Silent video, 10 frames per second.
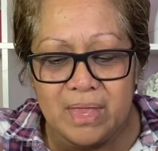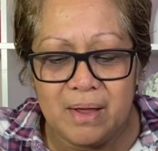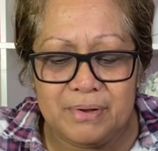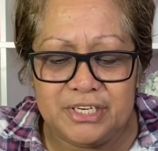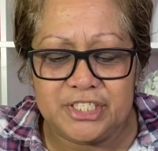
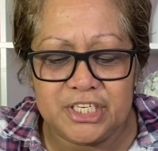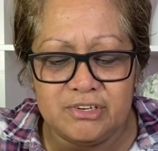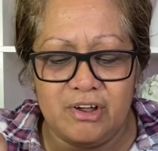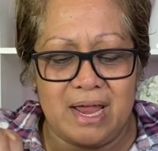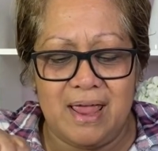but you just
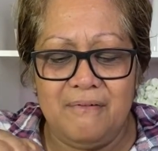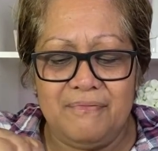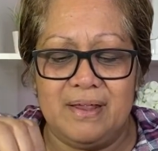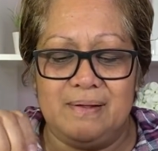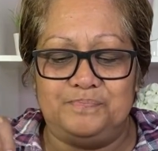got to have
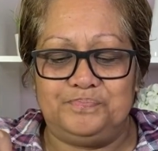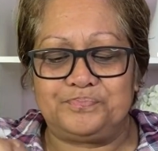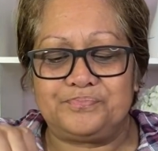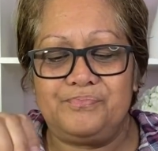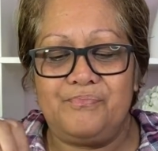it.
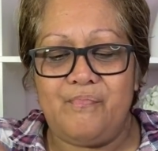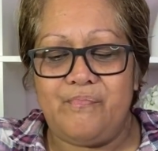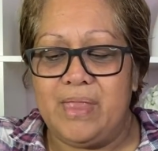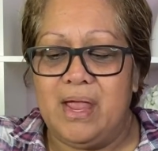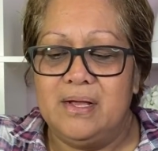
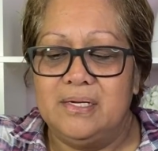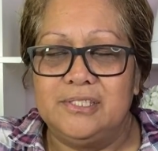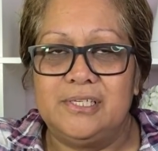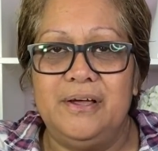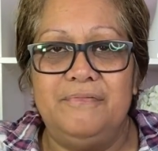
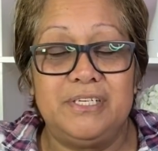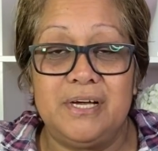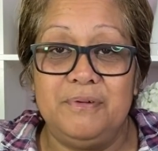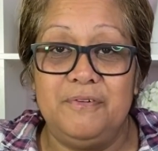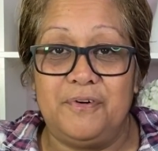So every
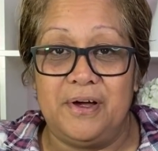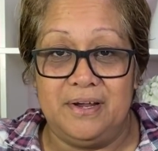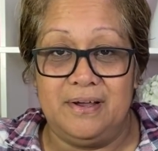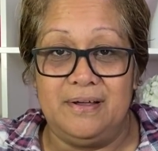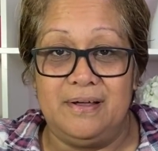time you find
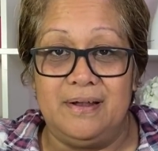a